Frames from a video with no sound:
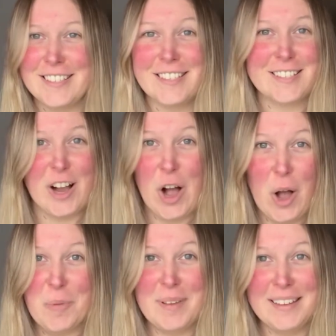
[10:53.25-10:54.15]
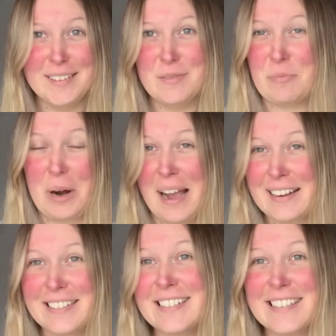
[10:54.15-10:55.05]
This is common
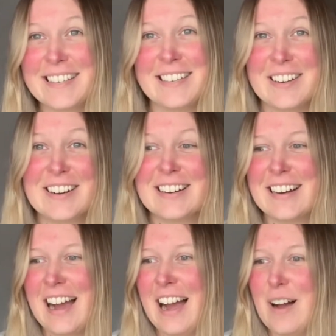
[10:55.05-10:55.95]
practice here.